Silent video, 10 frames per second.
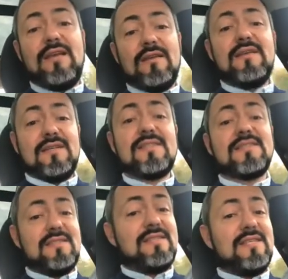
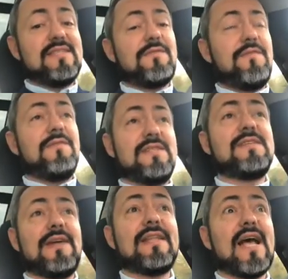It's
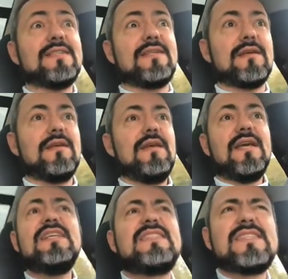fantastic.
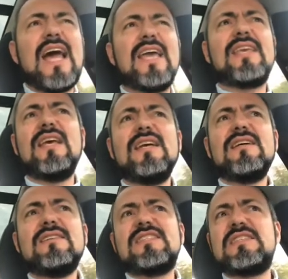It's like
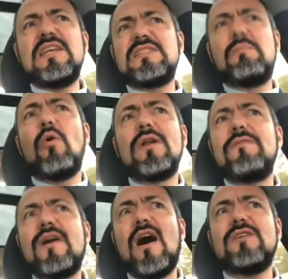a
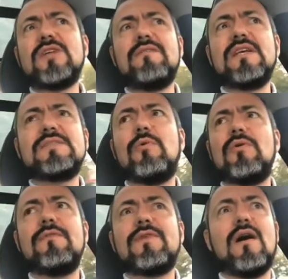sportive car, driving a
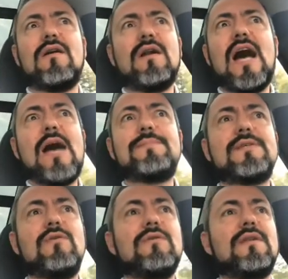sportive car,
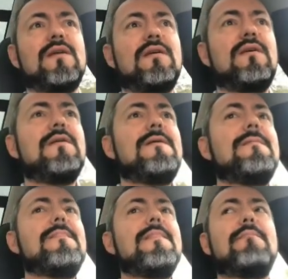absolutely.
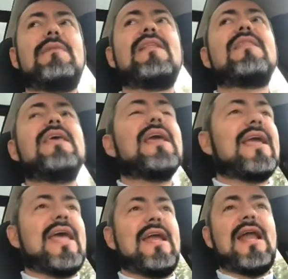But the thing
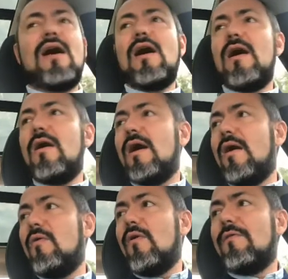again,
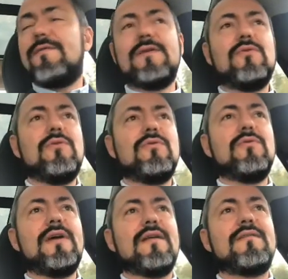how often do you do that?